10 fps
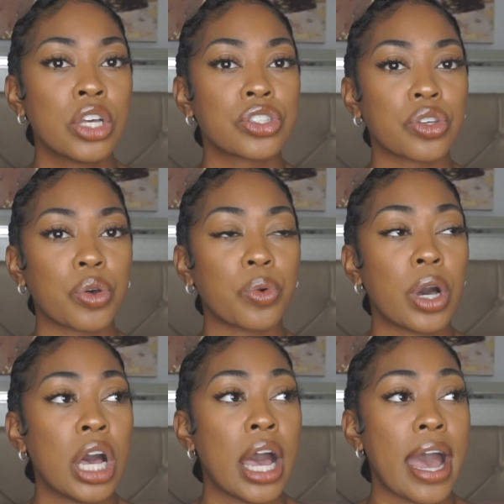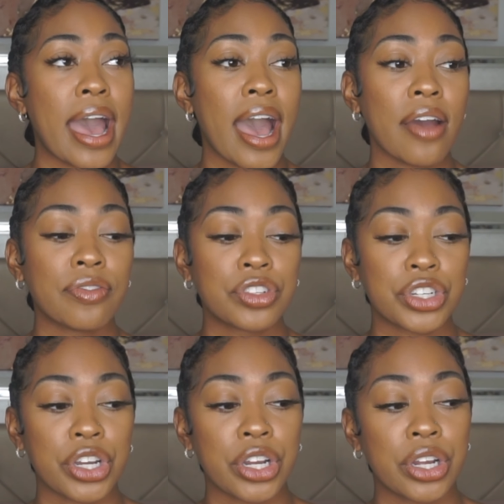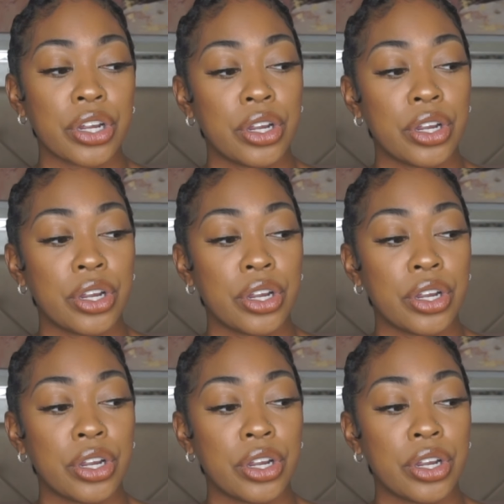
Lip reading: So after